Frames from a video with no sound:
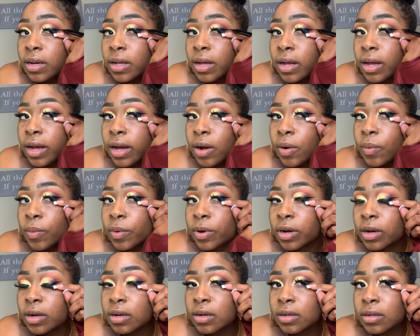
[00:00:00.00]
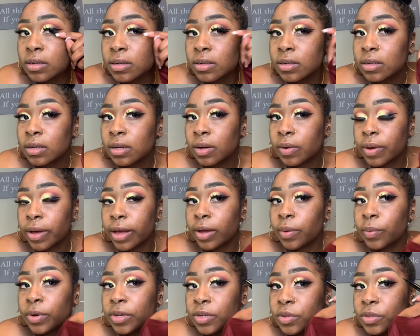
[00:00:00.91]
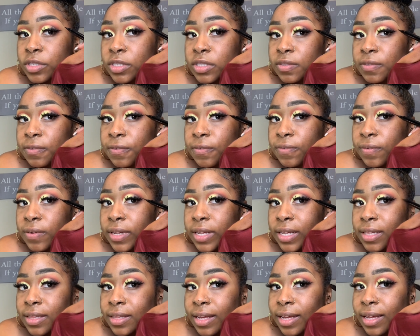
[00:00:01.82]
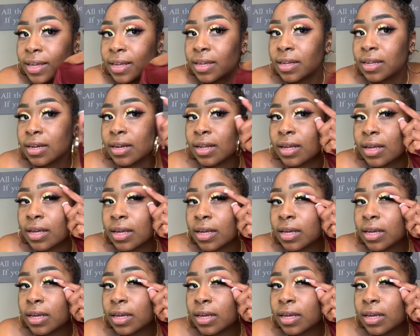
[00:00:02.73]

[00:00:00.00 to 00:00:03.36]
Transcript: outward. Okay, when you just flick the end,